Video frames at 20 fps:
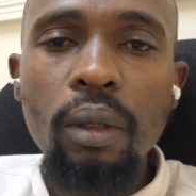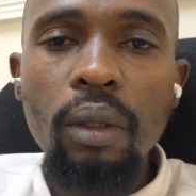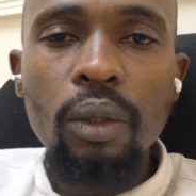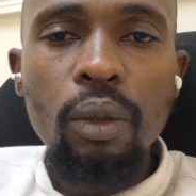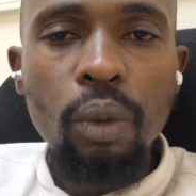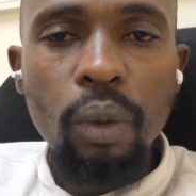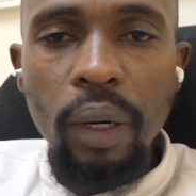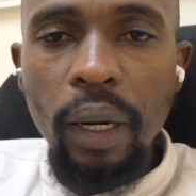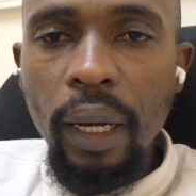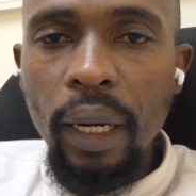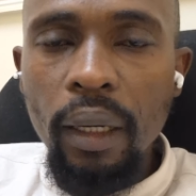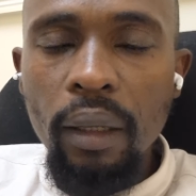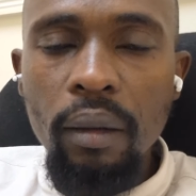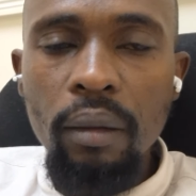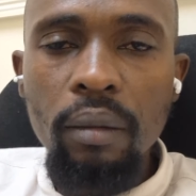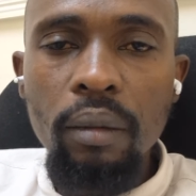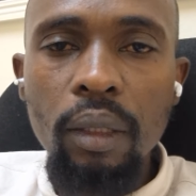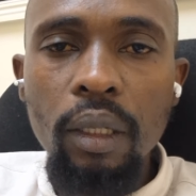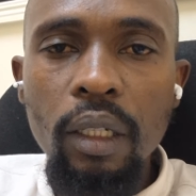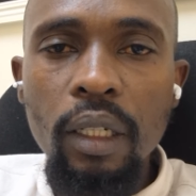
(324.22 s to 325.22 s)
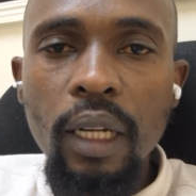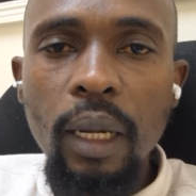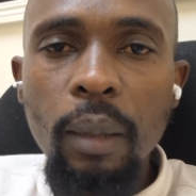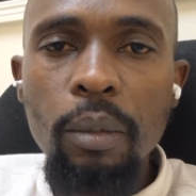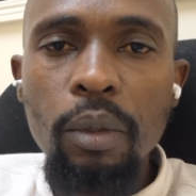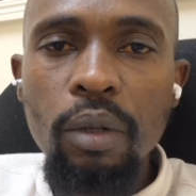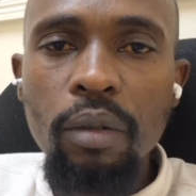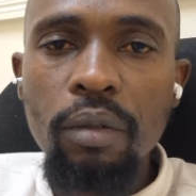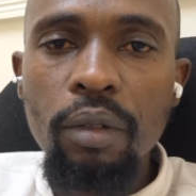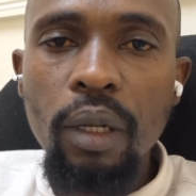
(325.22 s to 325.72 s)
to run. In terms
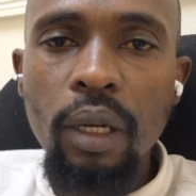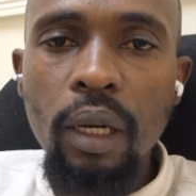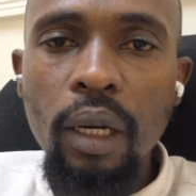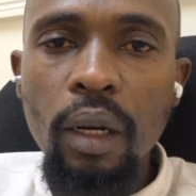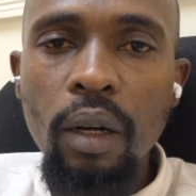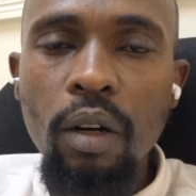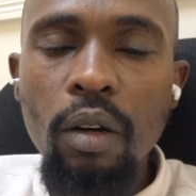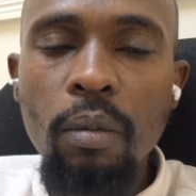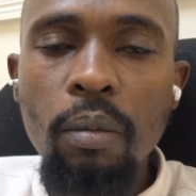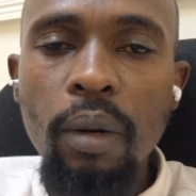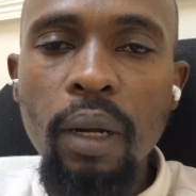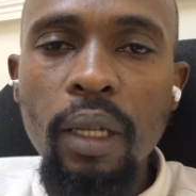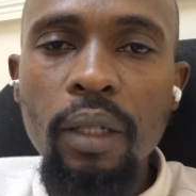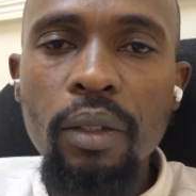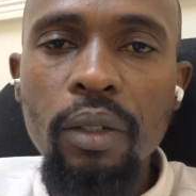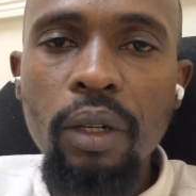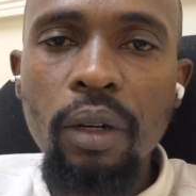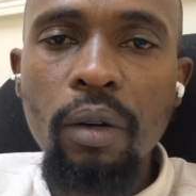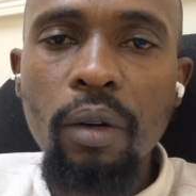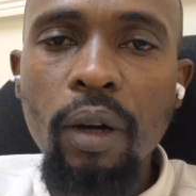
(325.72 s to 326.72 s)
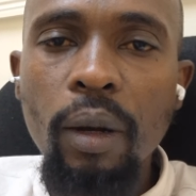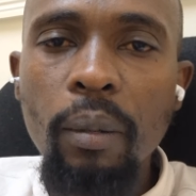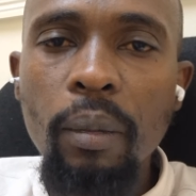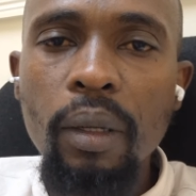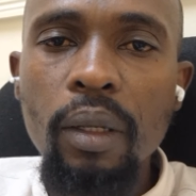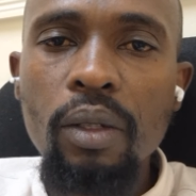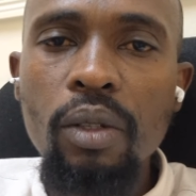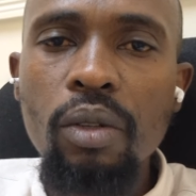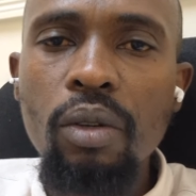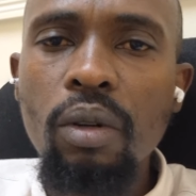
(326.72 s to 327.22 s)
of compliance
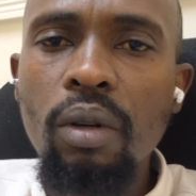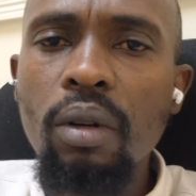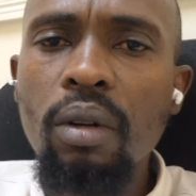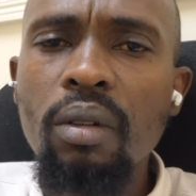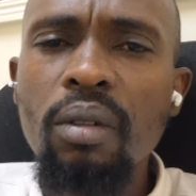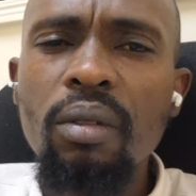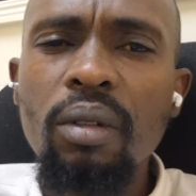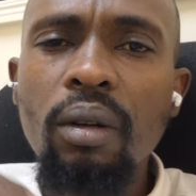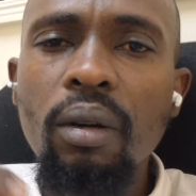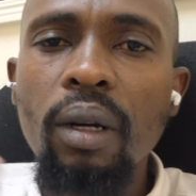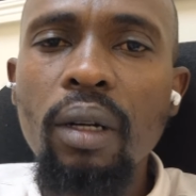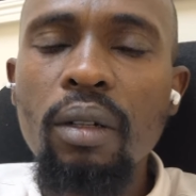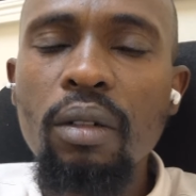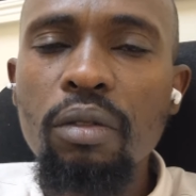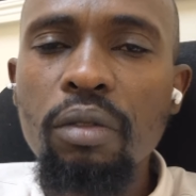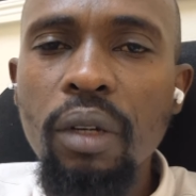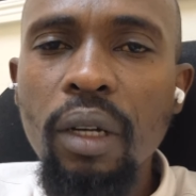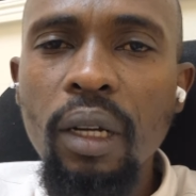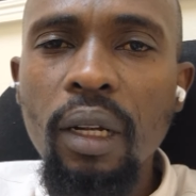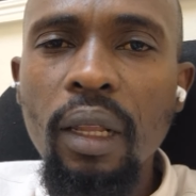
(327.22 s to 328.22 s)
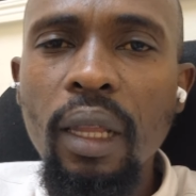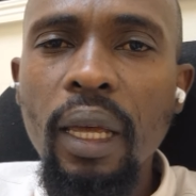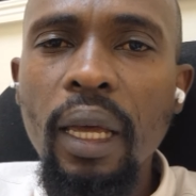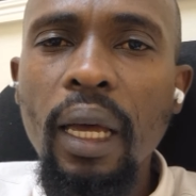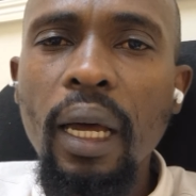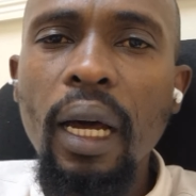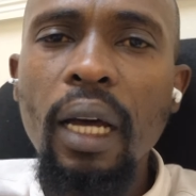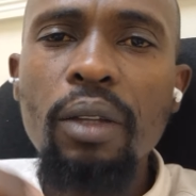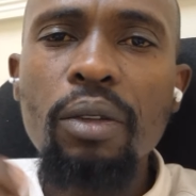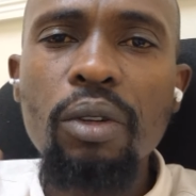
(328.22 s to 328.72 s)
requirements, you are not required to file
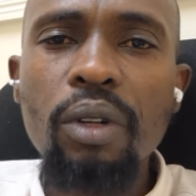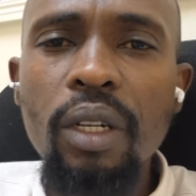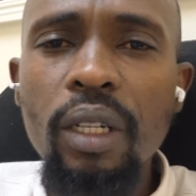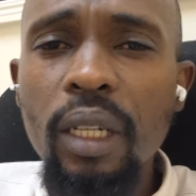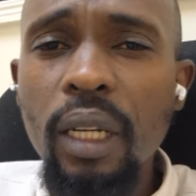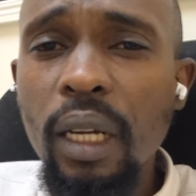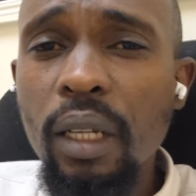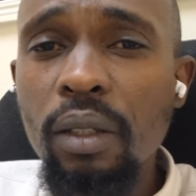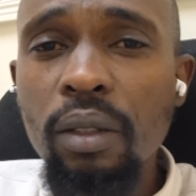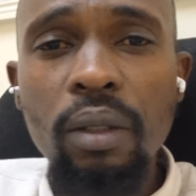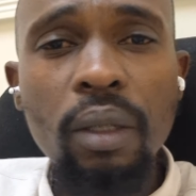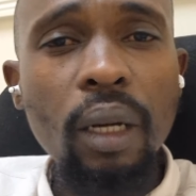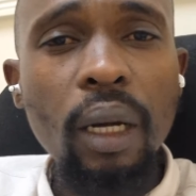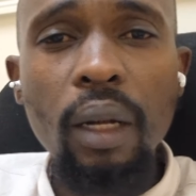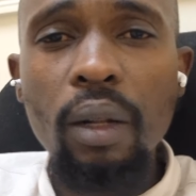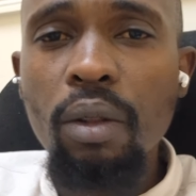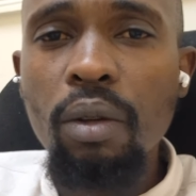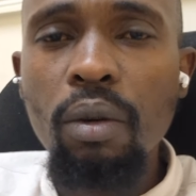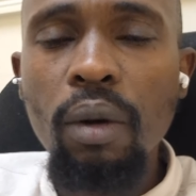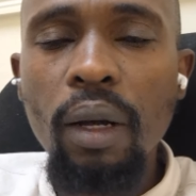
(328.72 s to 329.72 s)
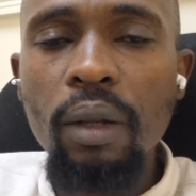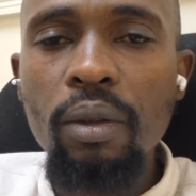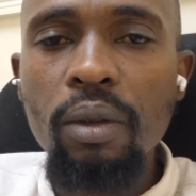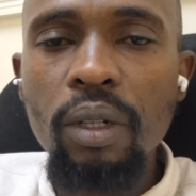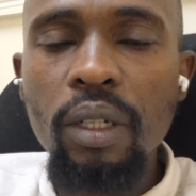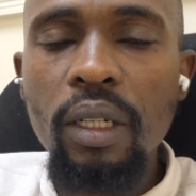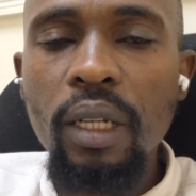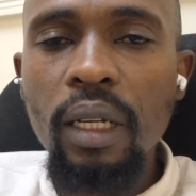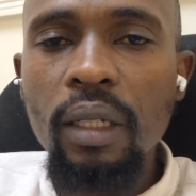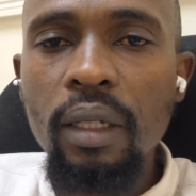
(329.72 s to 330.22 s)
the annual returns, though annual
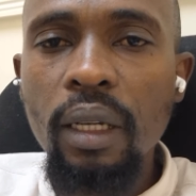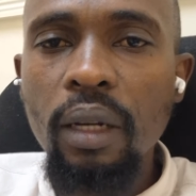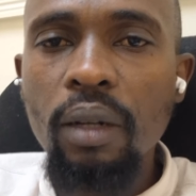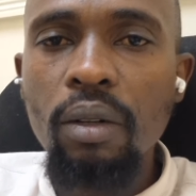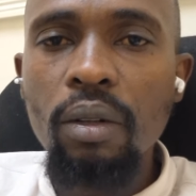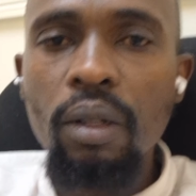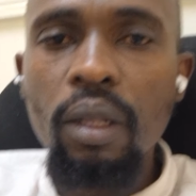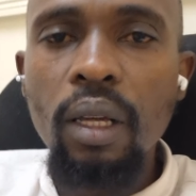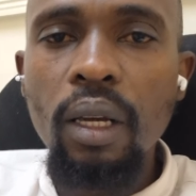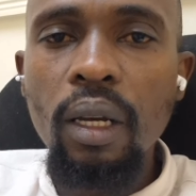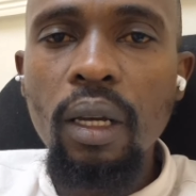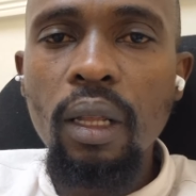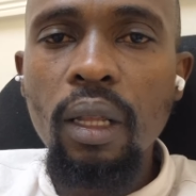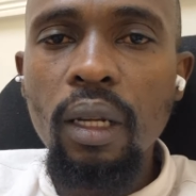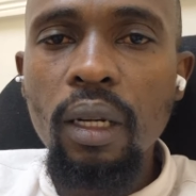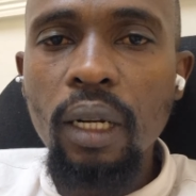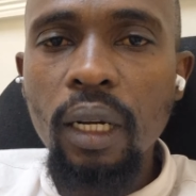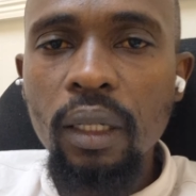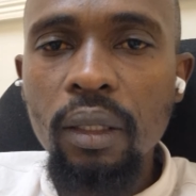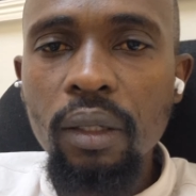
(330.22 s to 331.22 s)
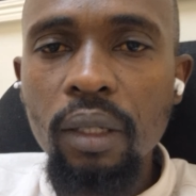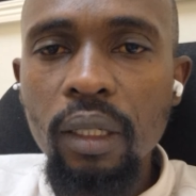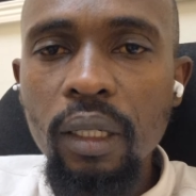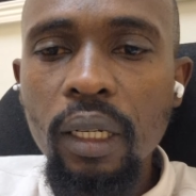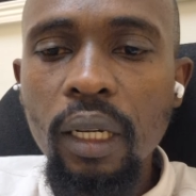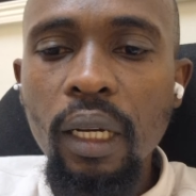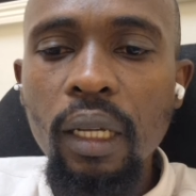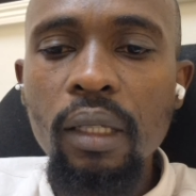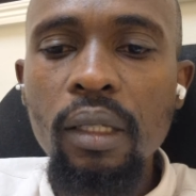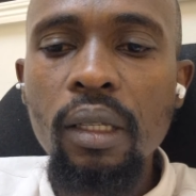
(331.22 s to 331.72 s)
returns are not the tax
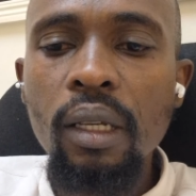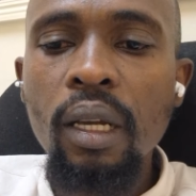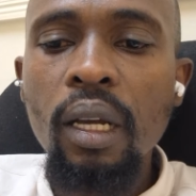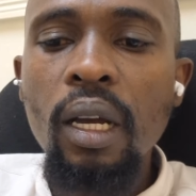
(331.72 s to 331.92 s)
returns.